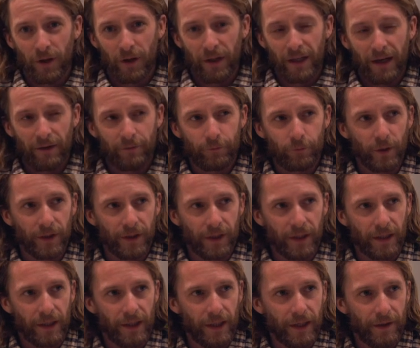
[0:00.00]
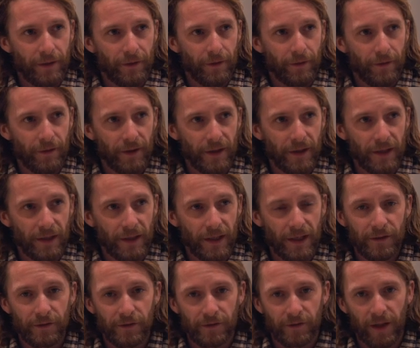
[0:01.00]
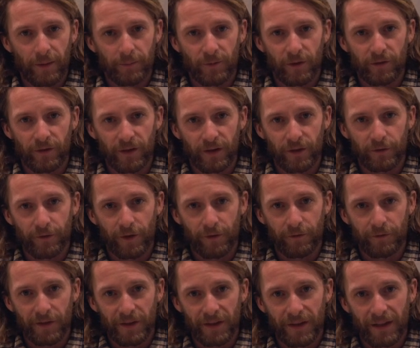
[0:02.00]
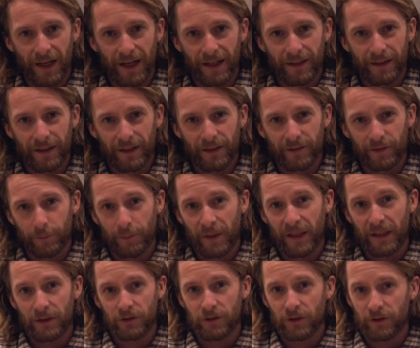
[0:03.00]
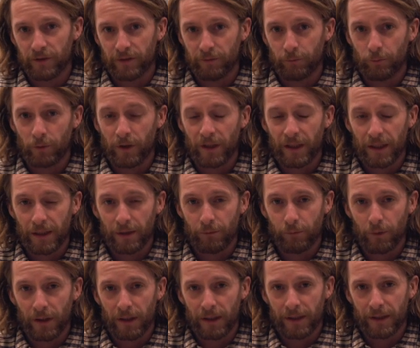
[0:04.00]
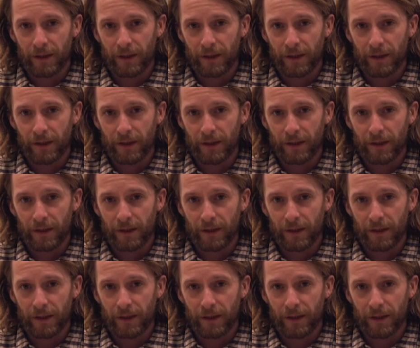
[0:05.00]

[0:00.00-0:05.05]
I have ridden it in the Interceptor 650 and it is a peach. It's a really, really